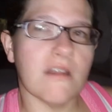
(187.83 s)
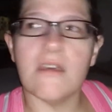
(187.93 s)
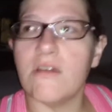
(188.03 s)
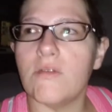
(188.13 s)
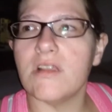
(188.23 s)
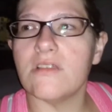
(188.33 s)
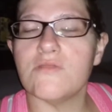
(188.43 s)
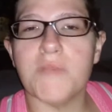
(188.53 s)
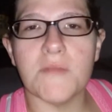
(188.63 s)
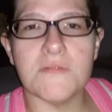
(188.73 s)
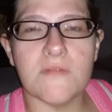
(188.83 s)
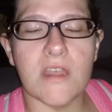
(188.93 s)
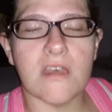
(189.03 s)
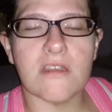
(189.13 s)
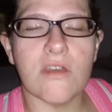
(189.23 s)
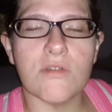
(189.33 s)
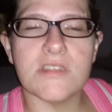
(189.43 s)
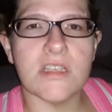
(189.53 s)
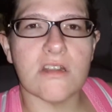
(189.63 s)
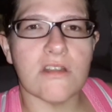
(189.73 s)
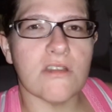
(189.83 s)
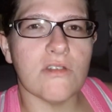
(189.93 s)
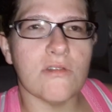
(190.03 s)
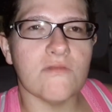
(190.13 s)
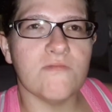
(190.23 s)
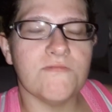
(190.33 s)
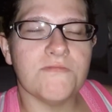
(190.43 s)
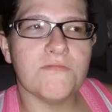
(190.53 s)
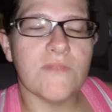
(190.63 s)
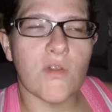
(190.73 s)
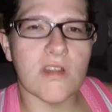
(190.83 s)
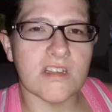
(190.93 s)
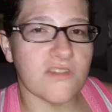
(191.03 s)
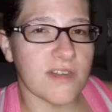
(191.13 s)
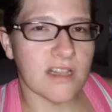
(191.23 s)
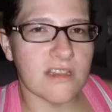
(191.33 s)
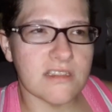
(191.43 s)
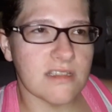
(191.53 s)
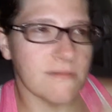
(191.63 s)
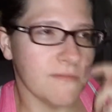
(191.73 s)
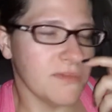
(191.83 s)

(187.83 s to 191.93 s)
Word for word: uh, one of those pep, uh, Coke Zero orange vanillas.